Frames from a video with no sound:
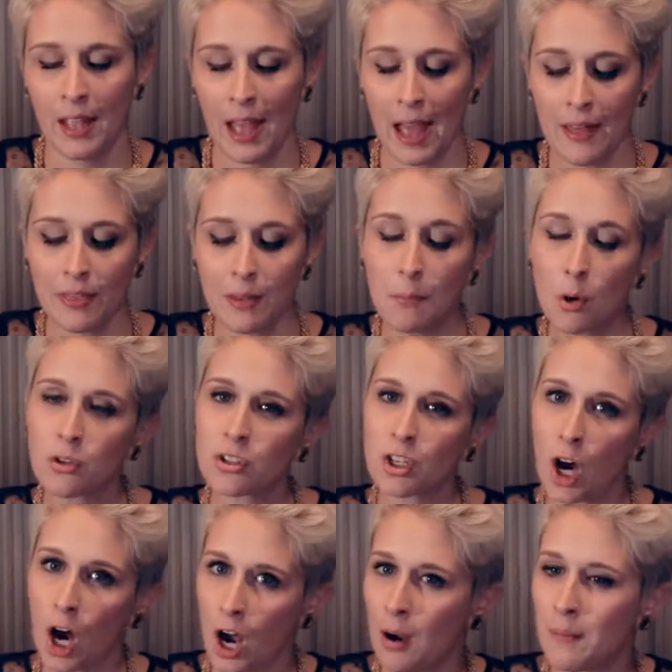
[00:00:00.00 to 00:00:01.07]
And the most
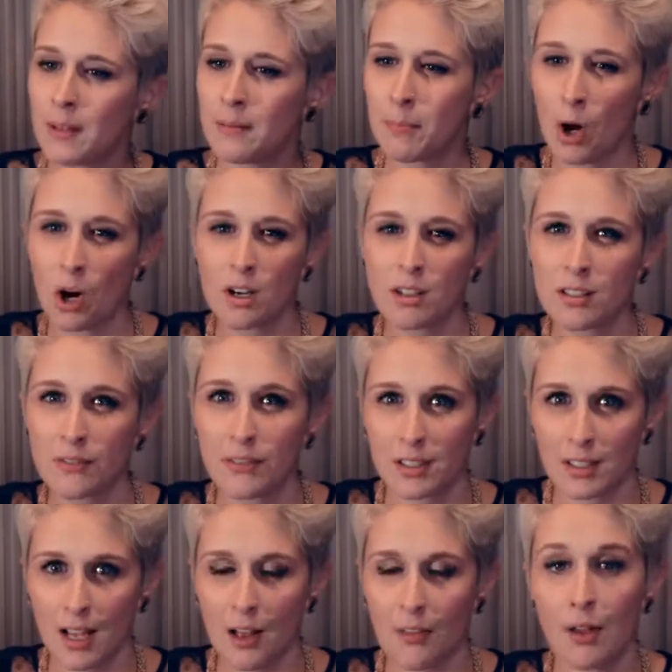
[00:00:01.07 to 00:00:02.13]
common parts of a
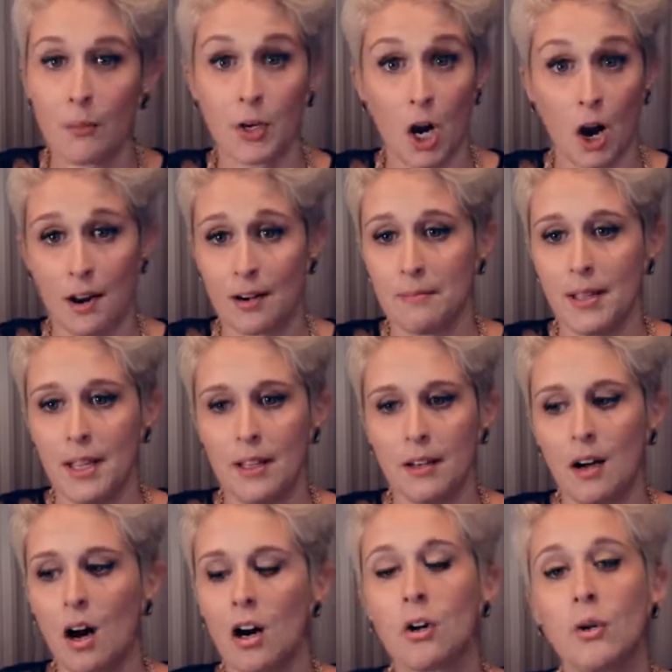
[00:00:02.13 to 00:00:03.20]
sound that we automate
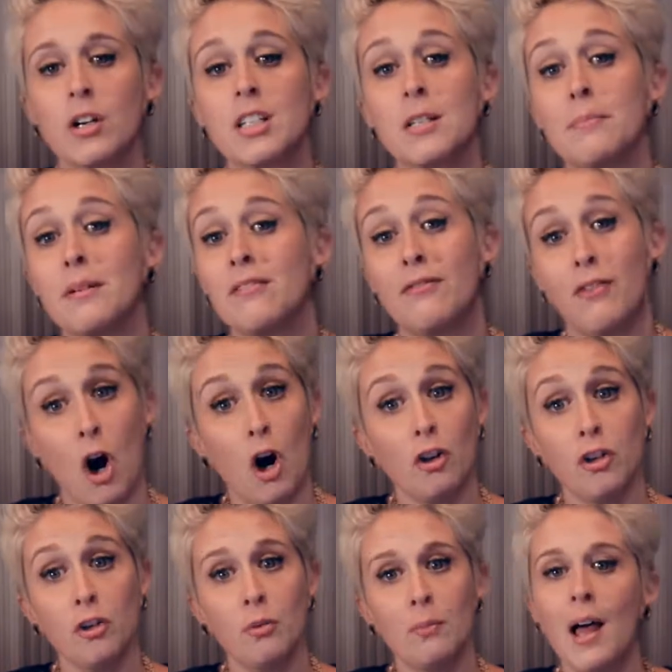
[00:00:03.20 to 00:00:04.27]
are going to be
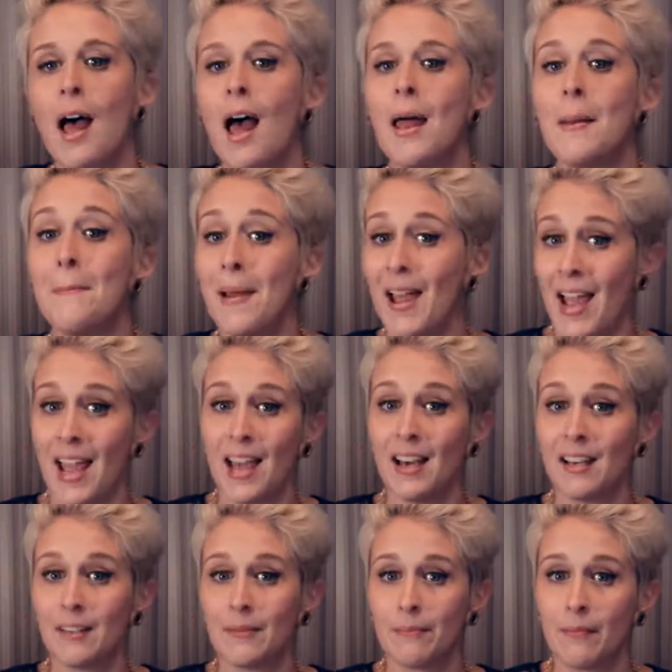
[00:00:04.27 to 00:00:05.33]
volume and
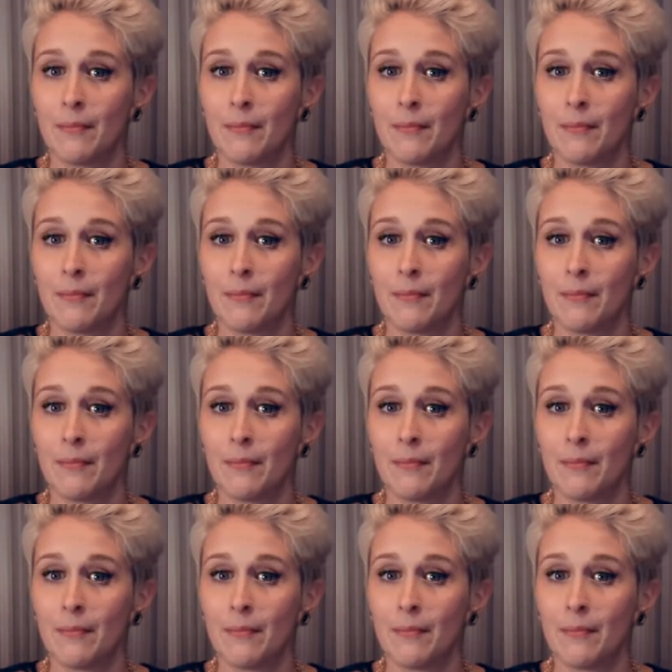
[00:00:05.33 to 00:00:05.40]
pan.